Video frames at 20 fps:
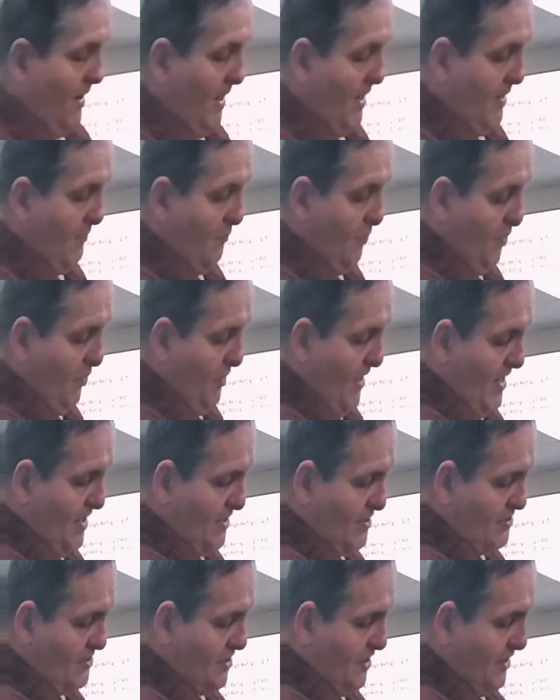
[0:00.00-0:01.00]
and we'll let
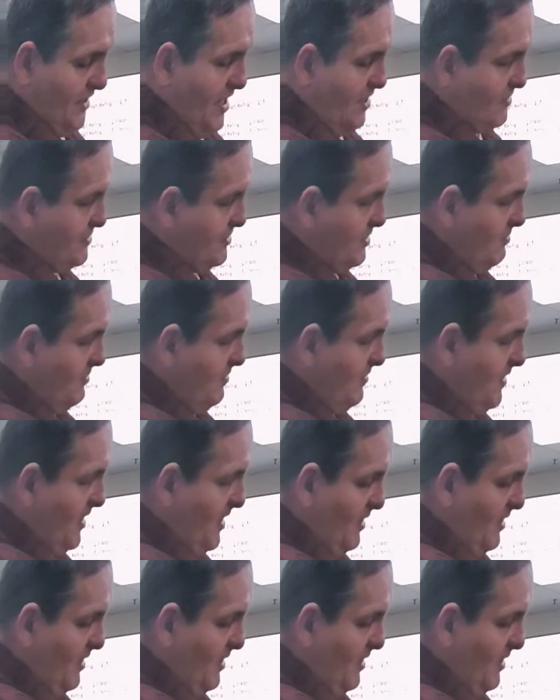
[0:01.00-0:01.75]
it suck out some of